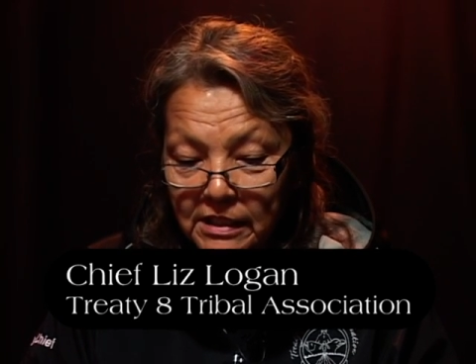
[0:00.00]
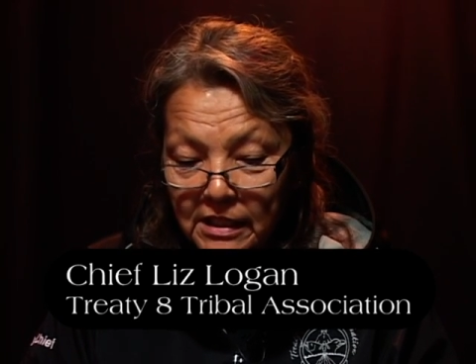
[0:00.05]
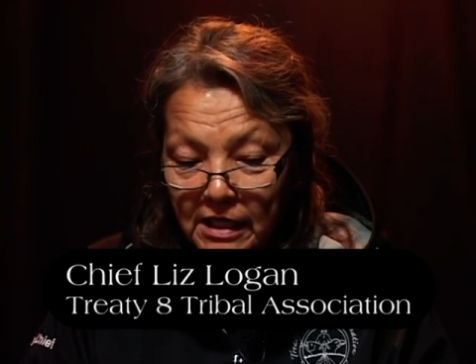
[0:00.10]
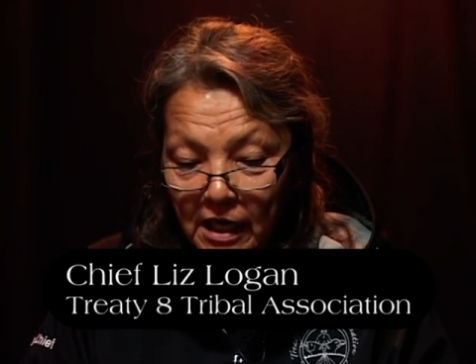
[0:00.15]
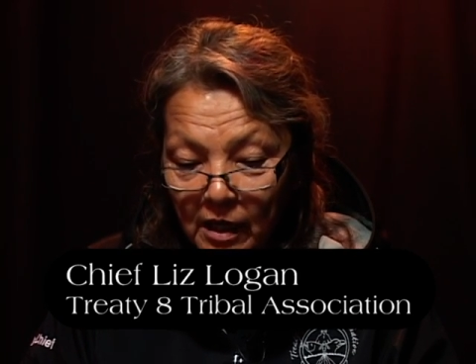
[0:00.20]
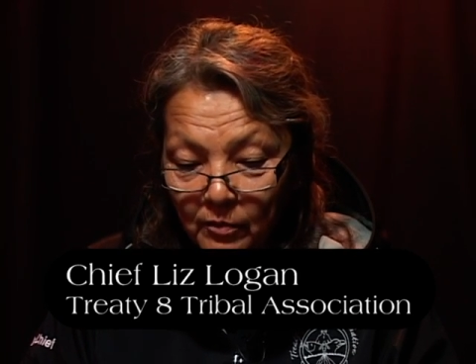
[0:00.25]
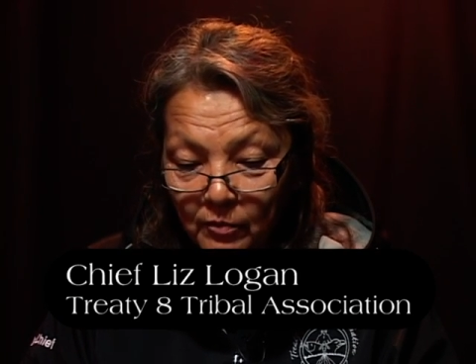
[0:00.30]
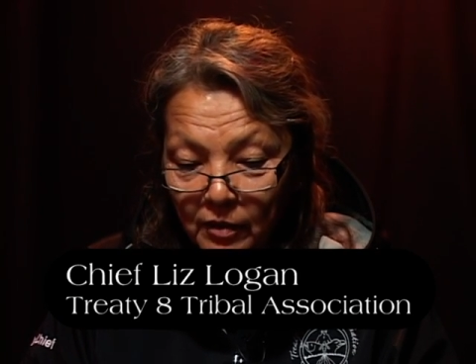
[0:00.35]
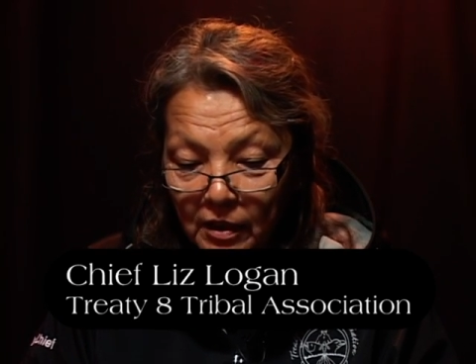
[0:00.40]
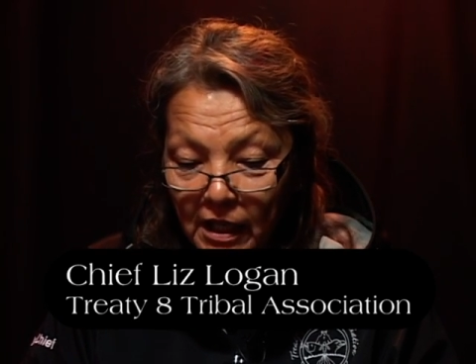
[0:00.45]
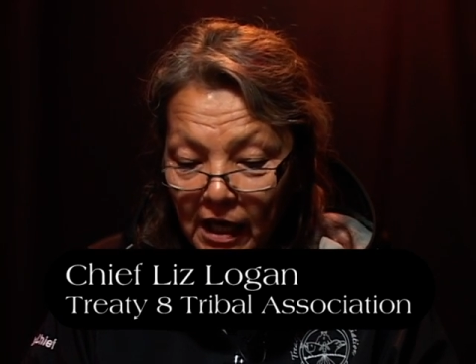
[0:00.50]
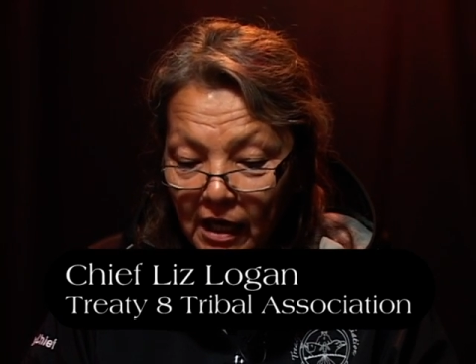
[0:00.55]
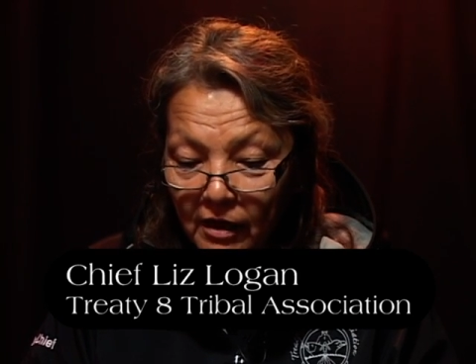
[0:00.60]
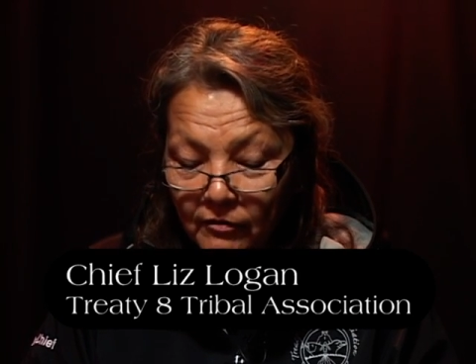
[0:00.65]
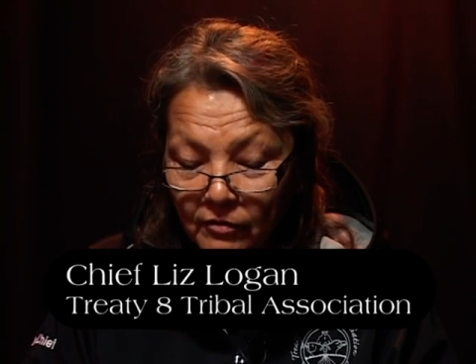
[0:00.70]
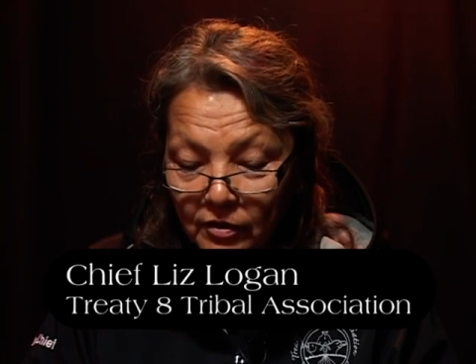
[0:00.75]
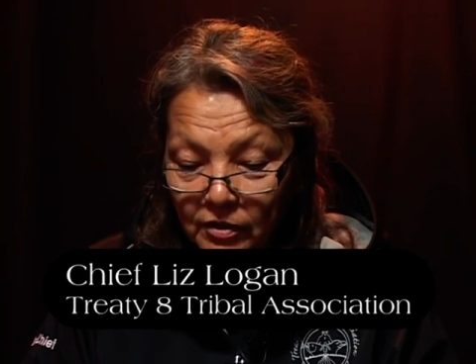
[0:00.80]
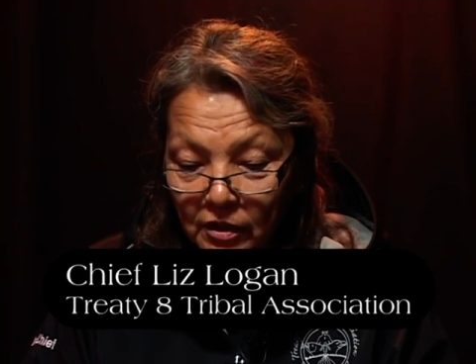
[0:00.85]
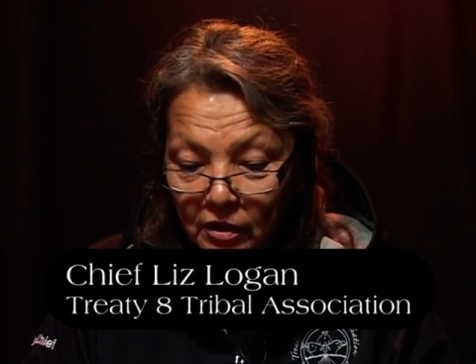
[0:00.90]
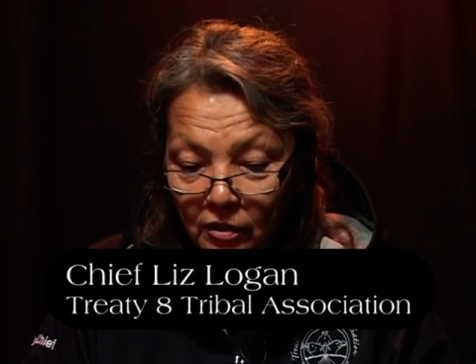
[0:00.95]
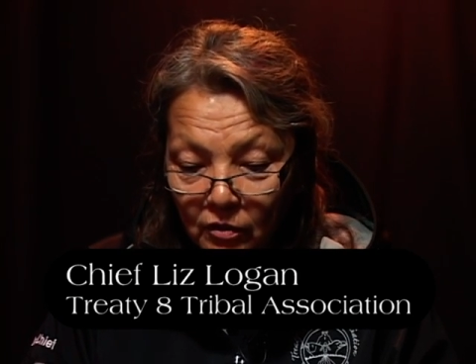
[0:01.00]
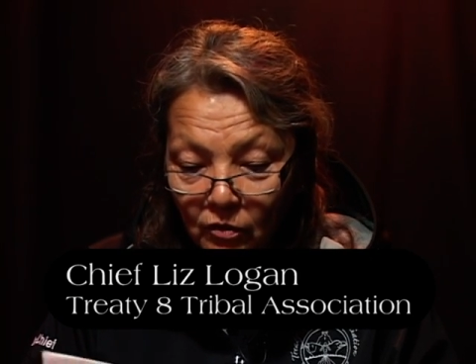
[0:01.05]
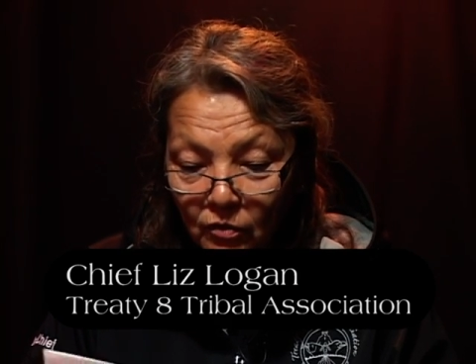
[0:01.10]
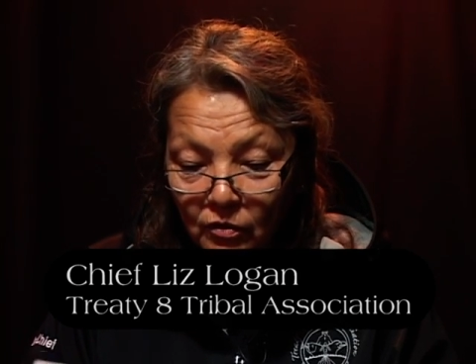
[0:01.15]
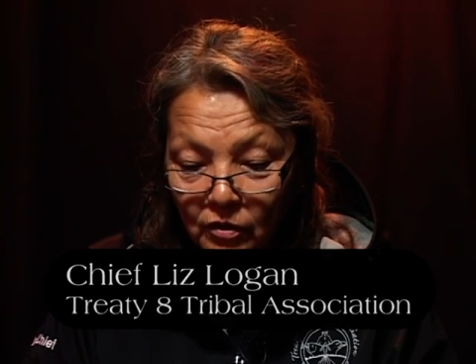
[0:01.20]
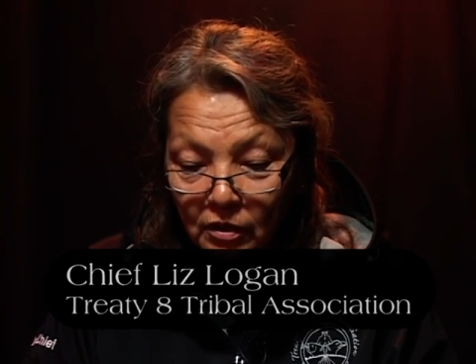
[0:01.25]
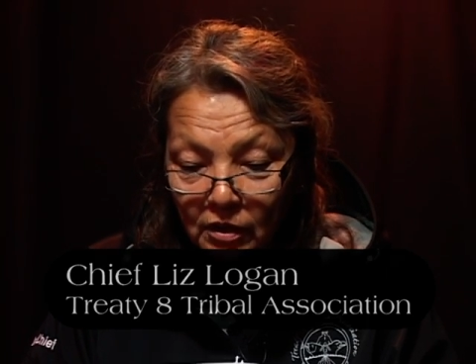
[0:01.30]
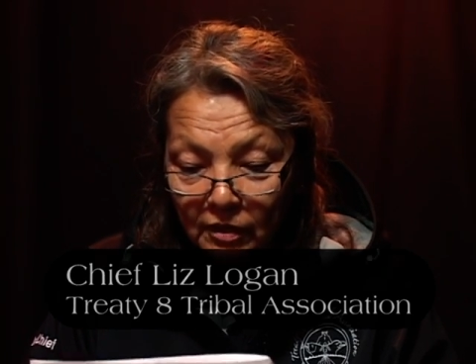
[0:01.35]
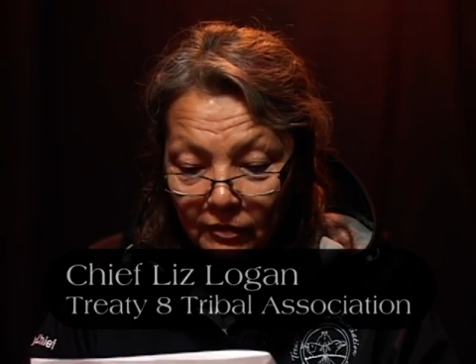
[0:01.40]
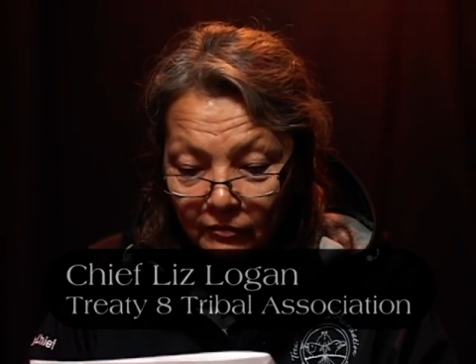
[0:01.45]
dam will have on the
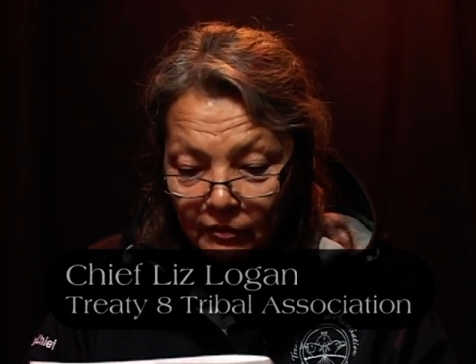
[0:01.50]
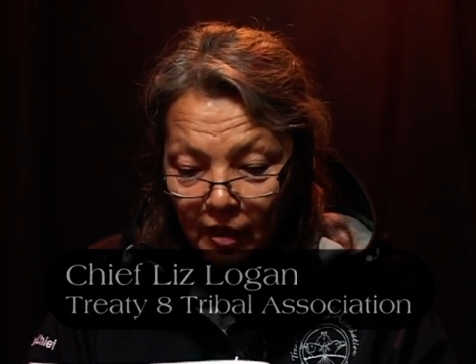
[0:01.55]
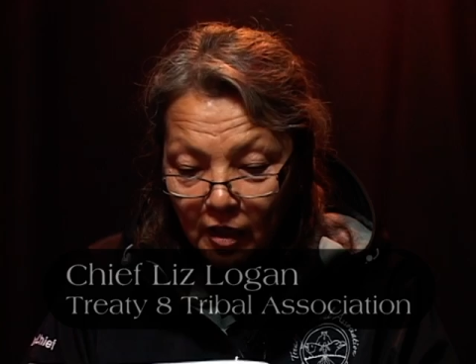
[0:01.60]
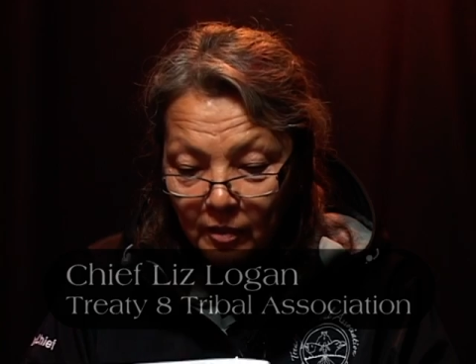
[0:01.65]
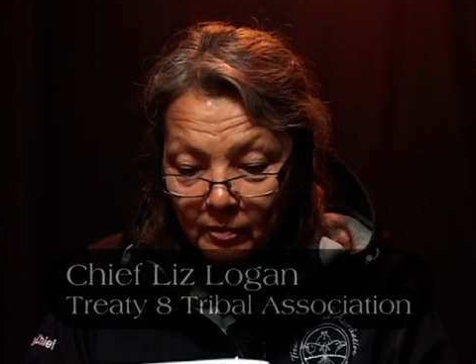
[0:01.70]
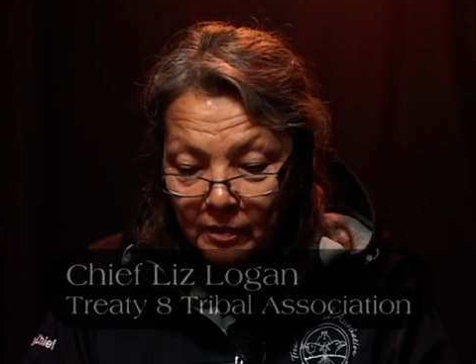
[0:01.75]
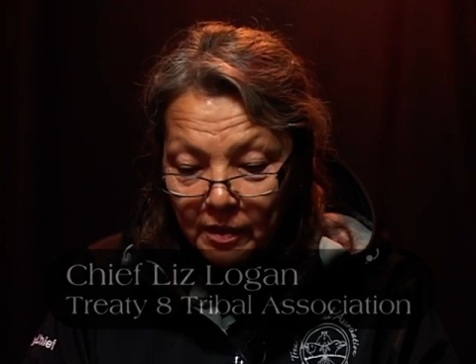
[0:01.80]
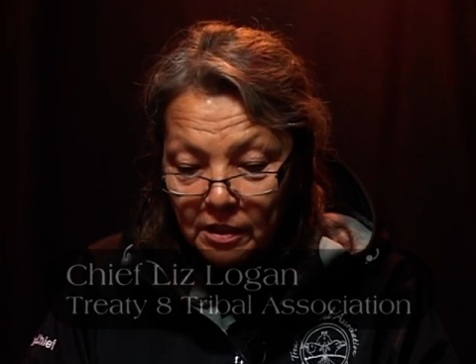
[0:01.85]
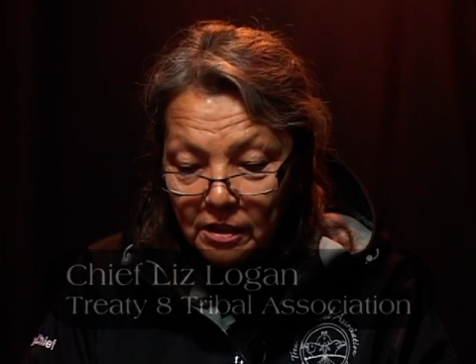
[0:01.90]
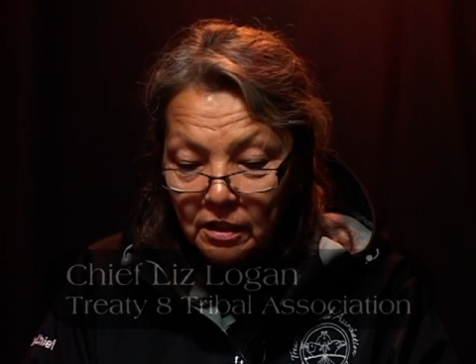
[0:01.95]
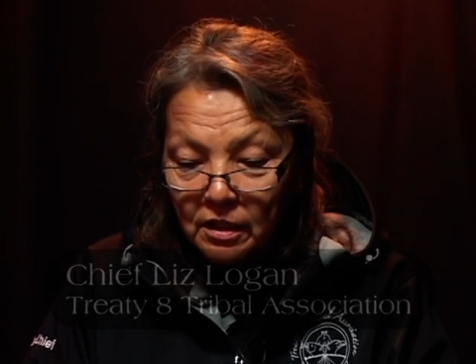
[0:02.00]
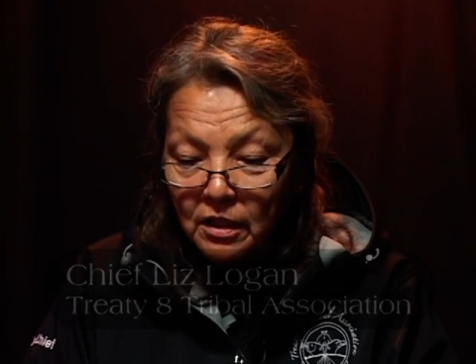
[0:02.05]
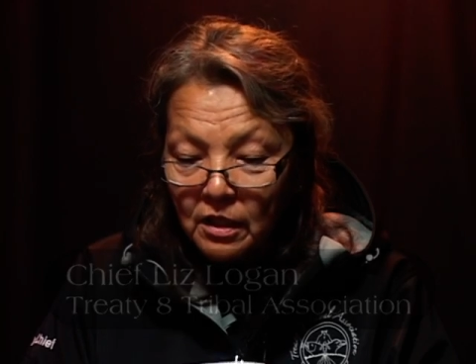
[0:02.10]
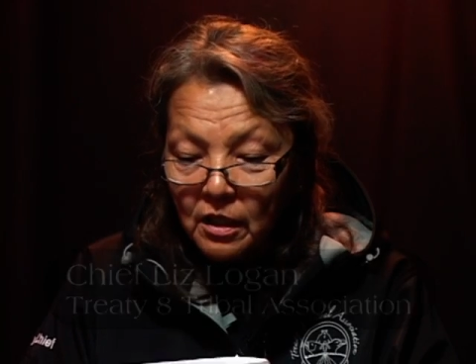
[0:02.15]
local environment,